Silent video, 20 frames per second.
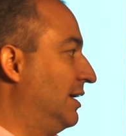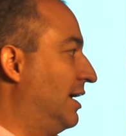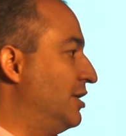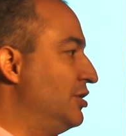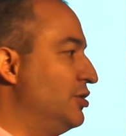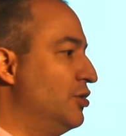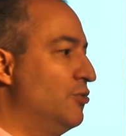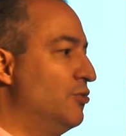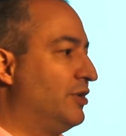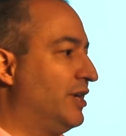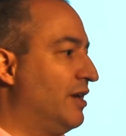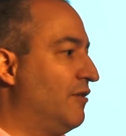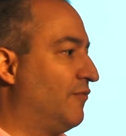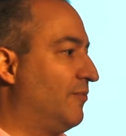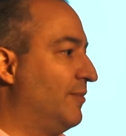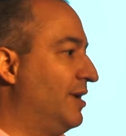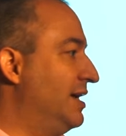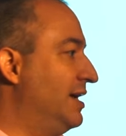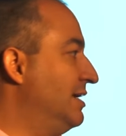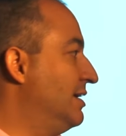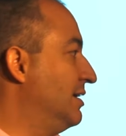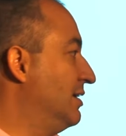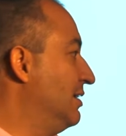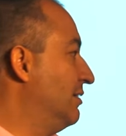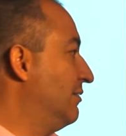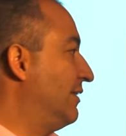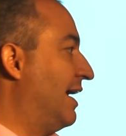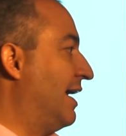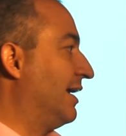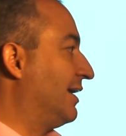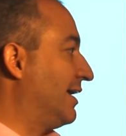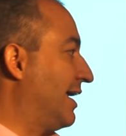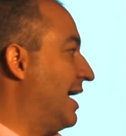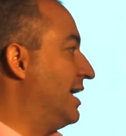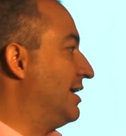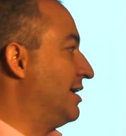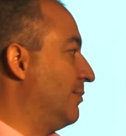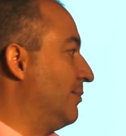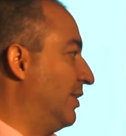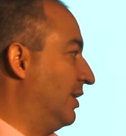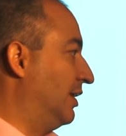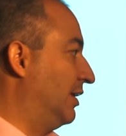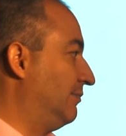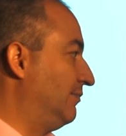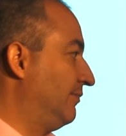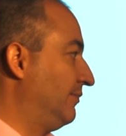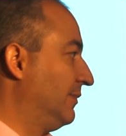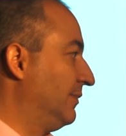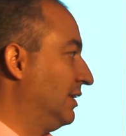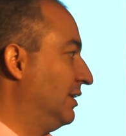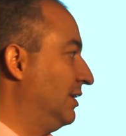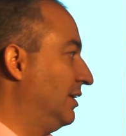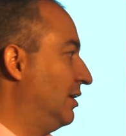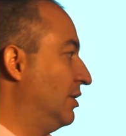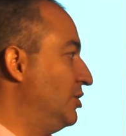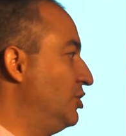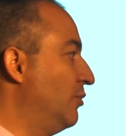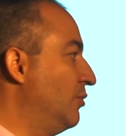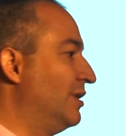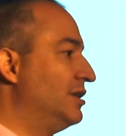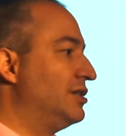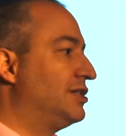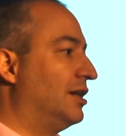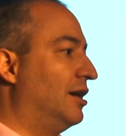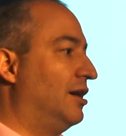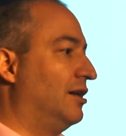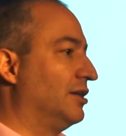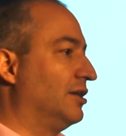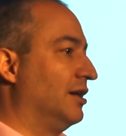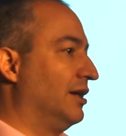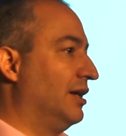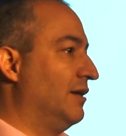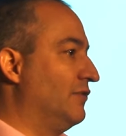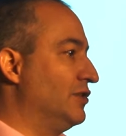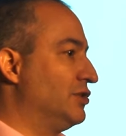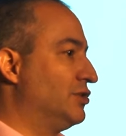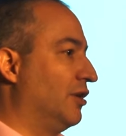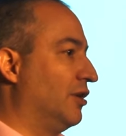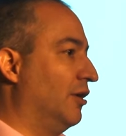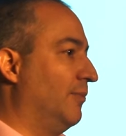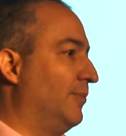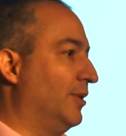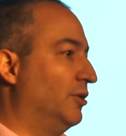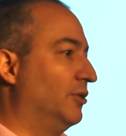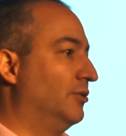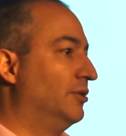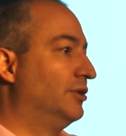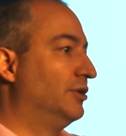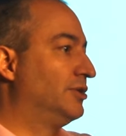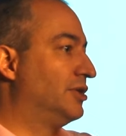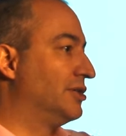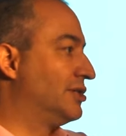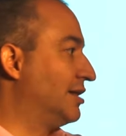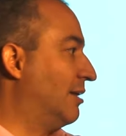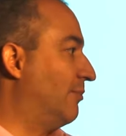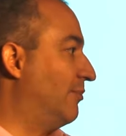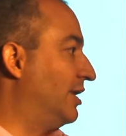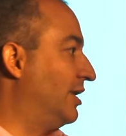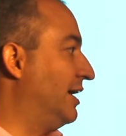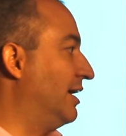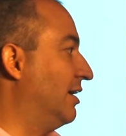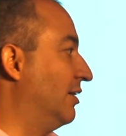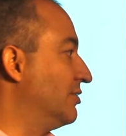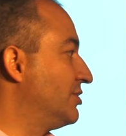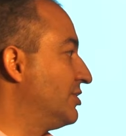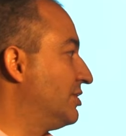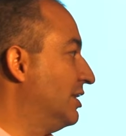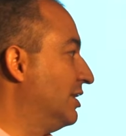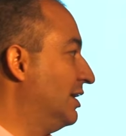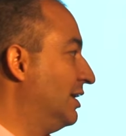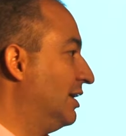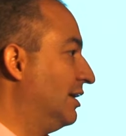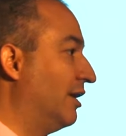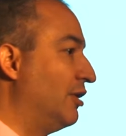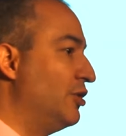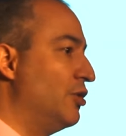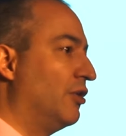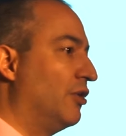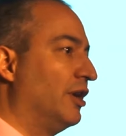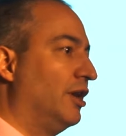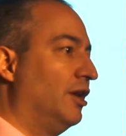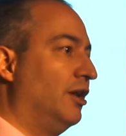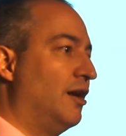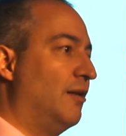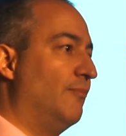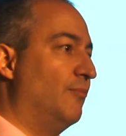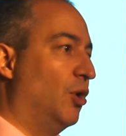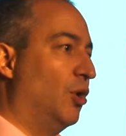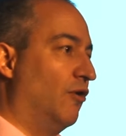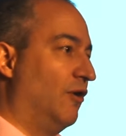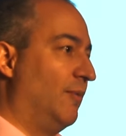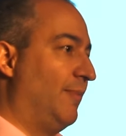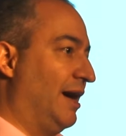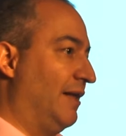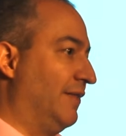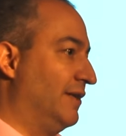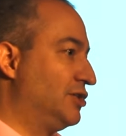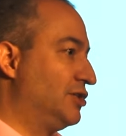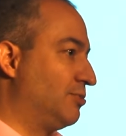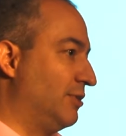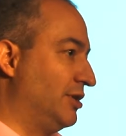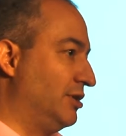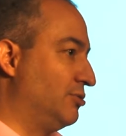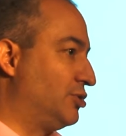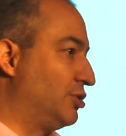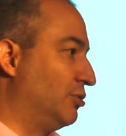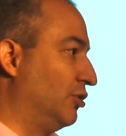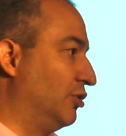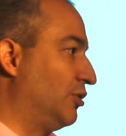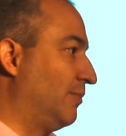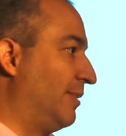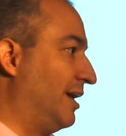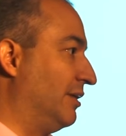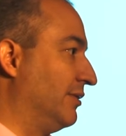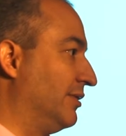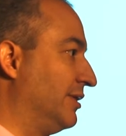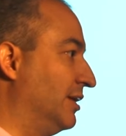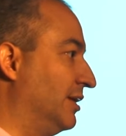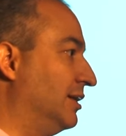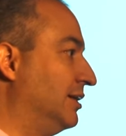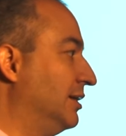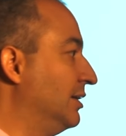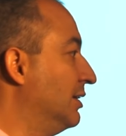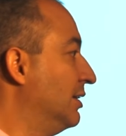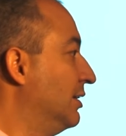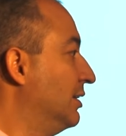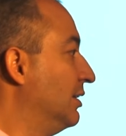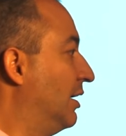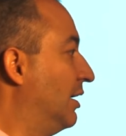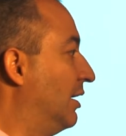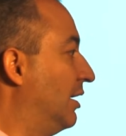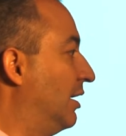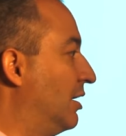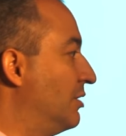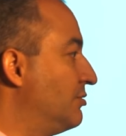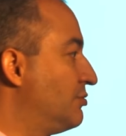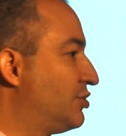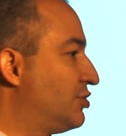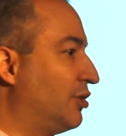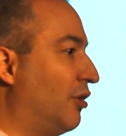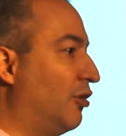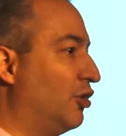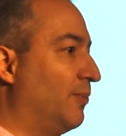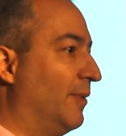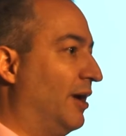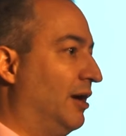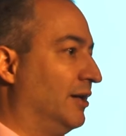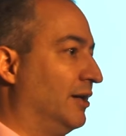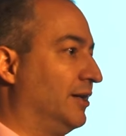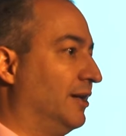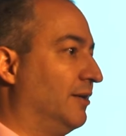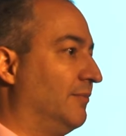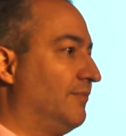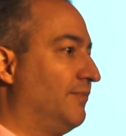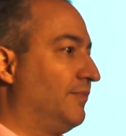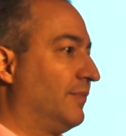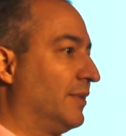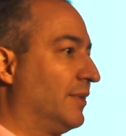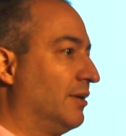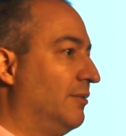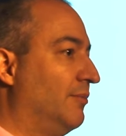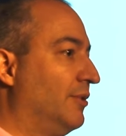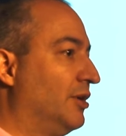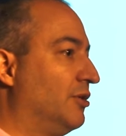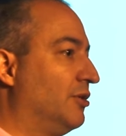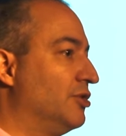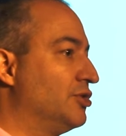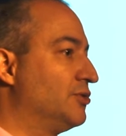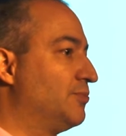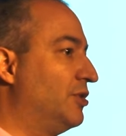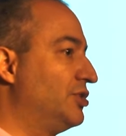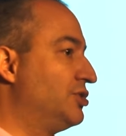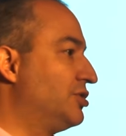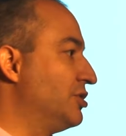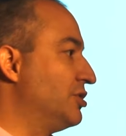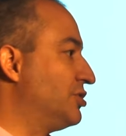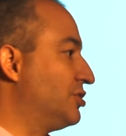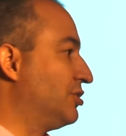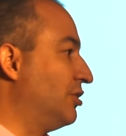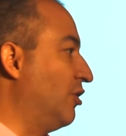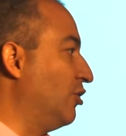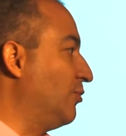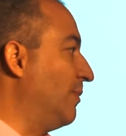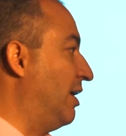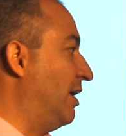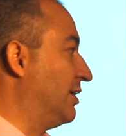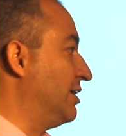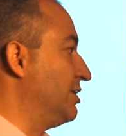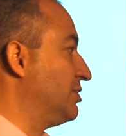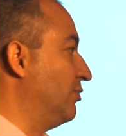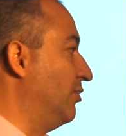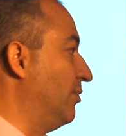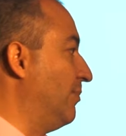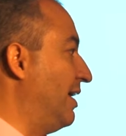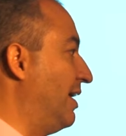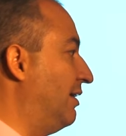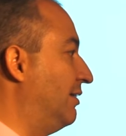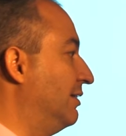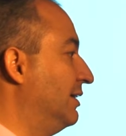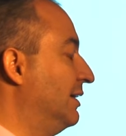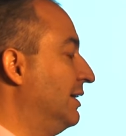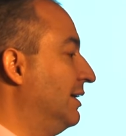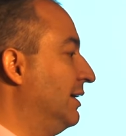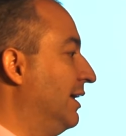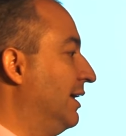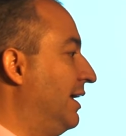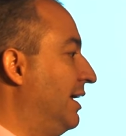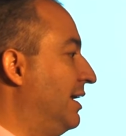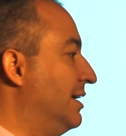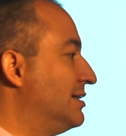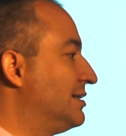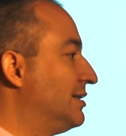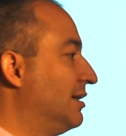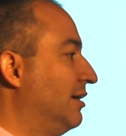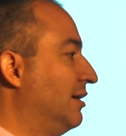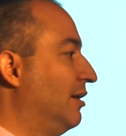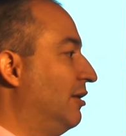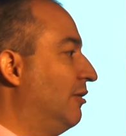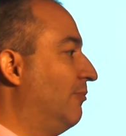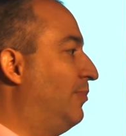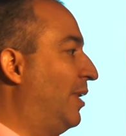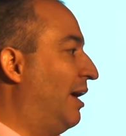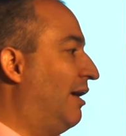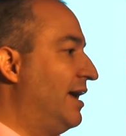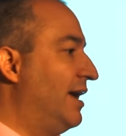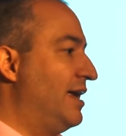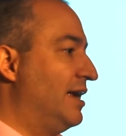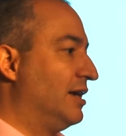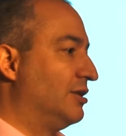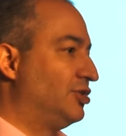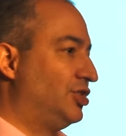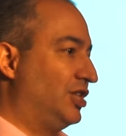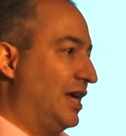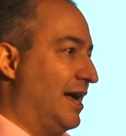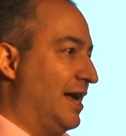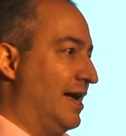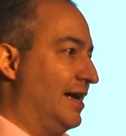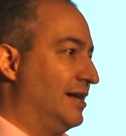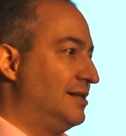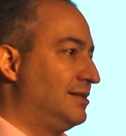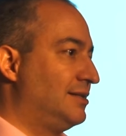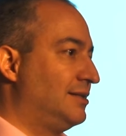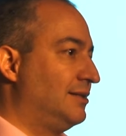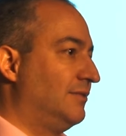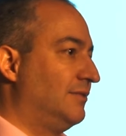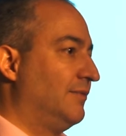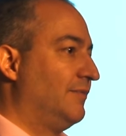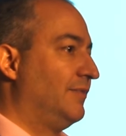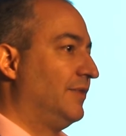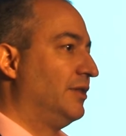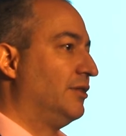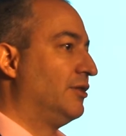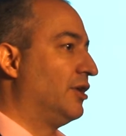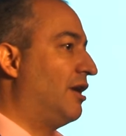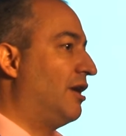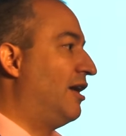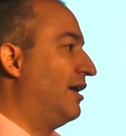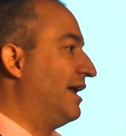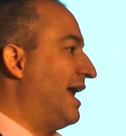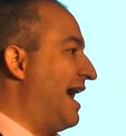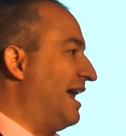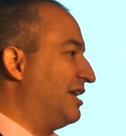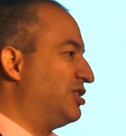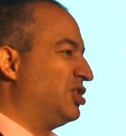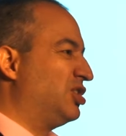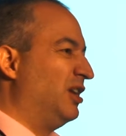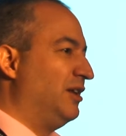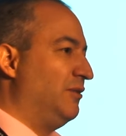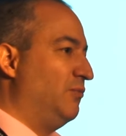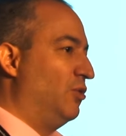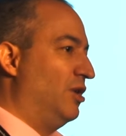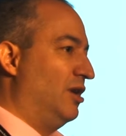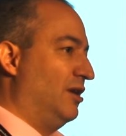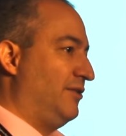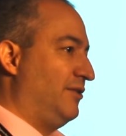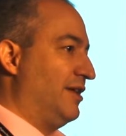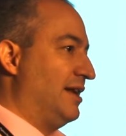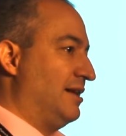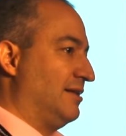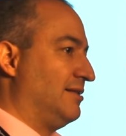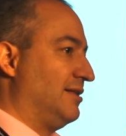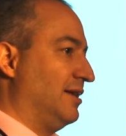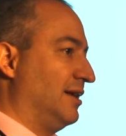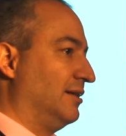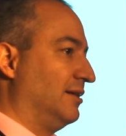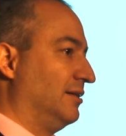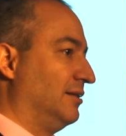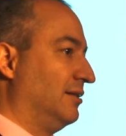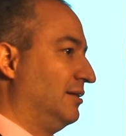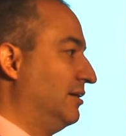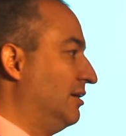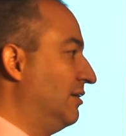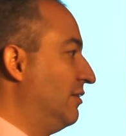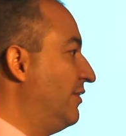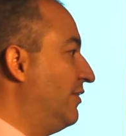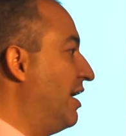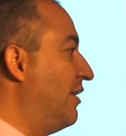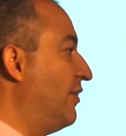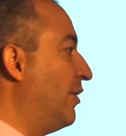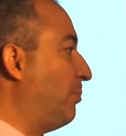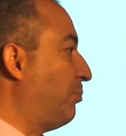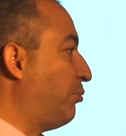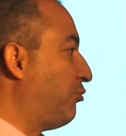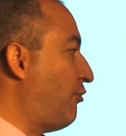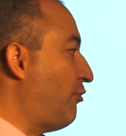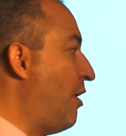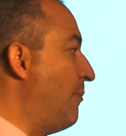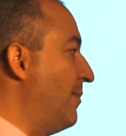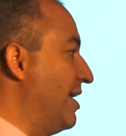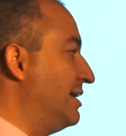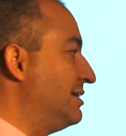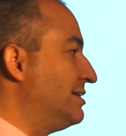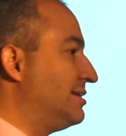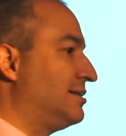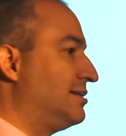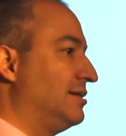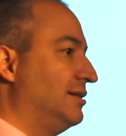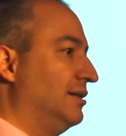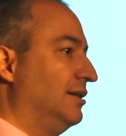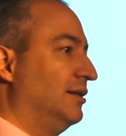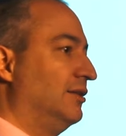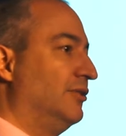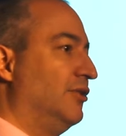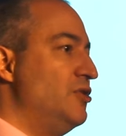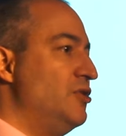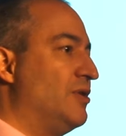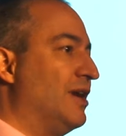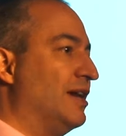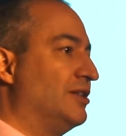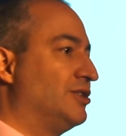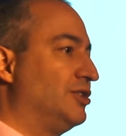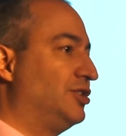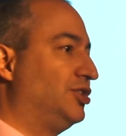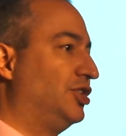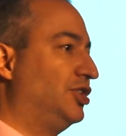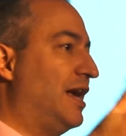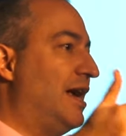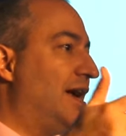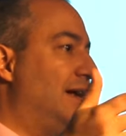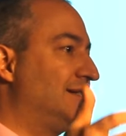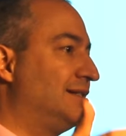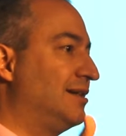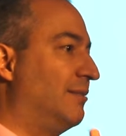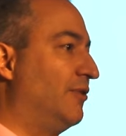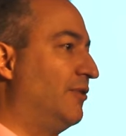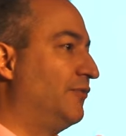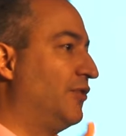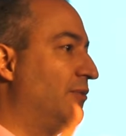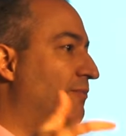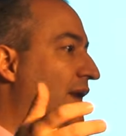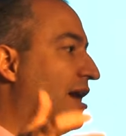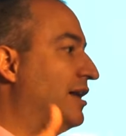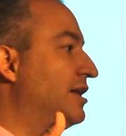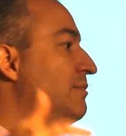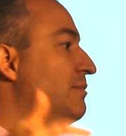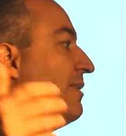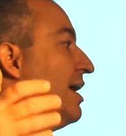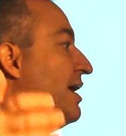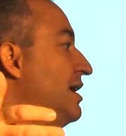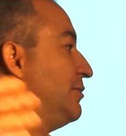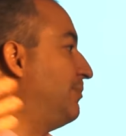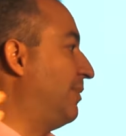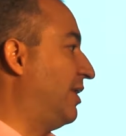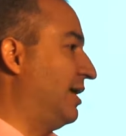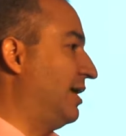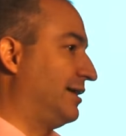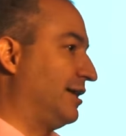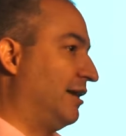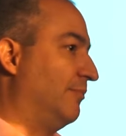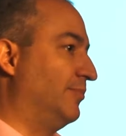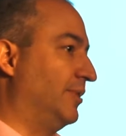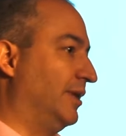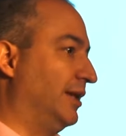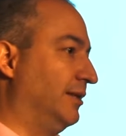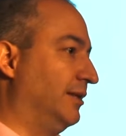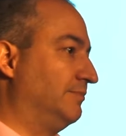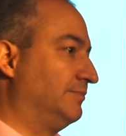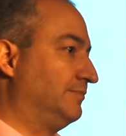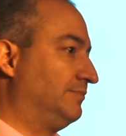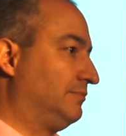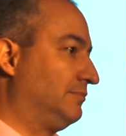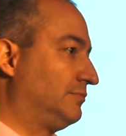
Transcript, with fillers: and you give me that candy bar. You in turn can give this dollar bill to somebody else. Now you're going to learn more about this when you talk about the uh, stock market because what the stock market's all about is buying shares that aren't actually worth anything. They're the promise that you get to share some of the money made by a company.